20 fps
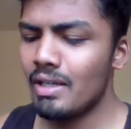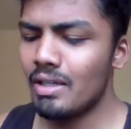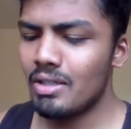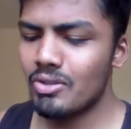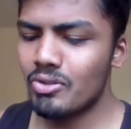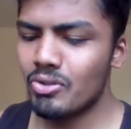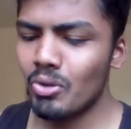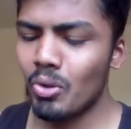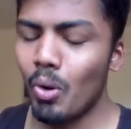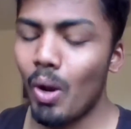
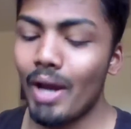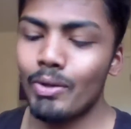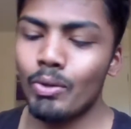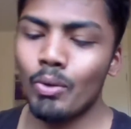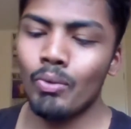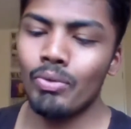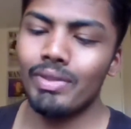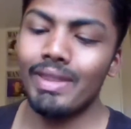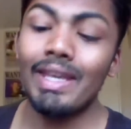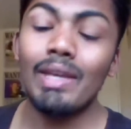So I
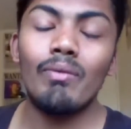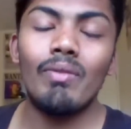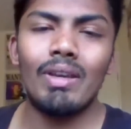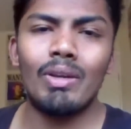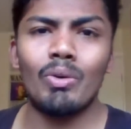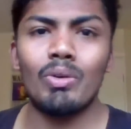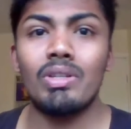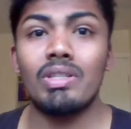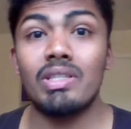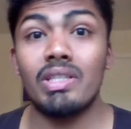don't think we're
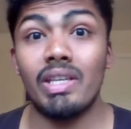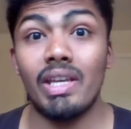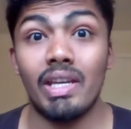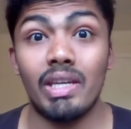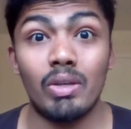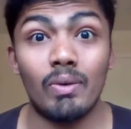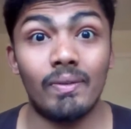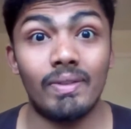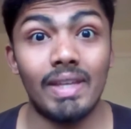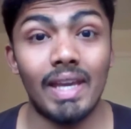going to see
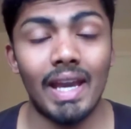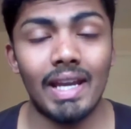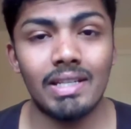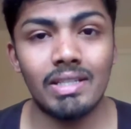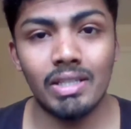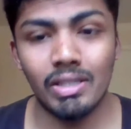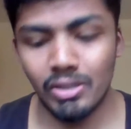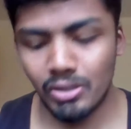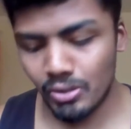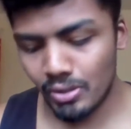any of the
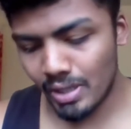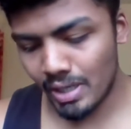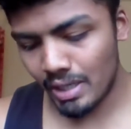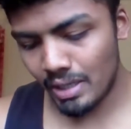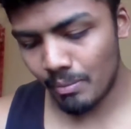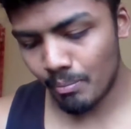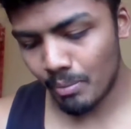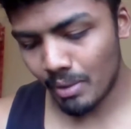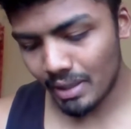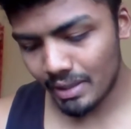action
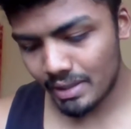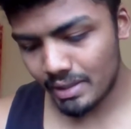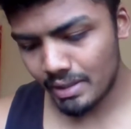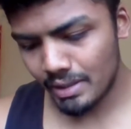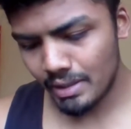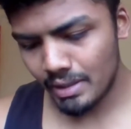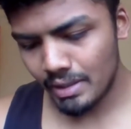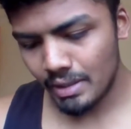today, but